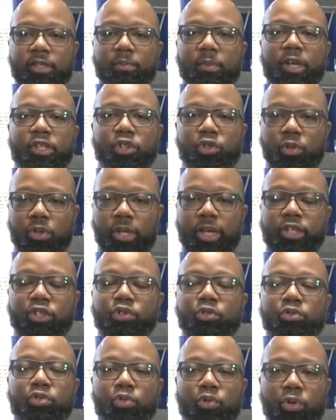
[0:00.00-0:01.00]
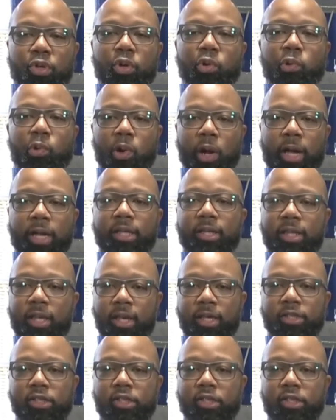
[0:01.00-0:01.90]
make sure that you're doing the right thing.